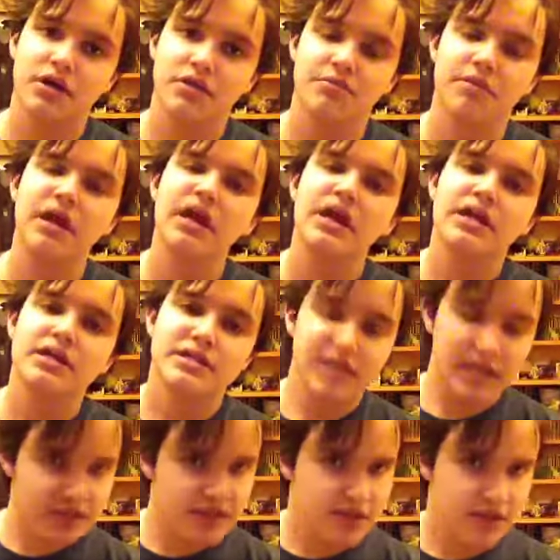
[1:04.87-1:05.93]
um,
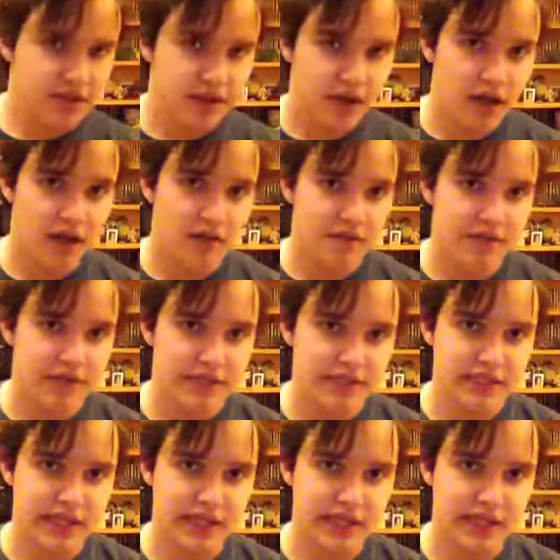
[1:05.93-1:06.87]
scheduling conflicts,